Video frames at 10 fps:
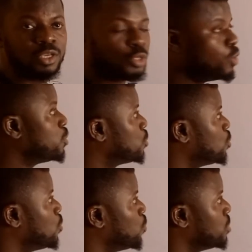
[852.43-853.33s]
you
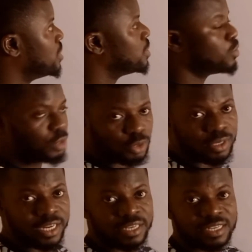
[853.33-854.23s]
also would need to
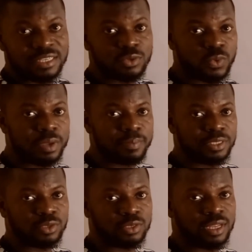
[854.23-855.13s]
learn this quick
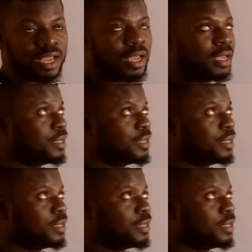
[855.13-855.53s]
method I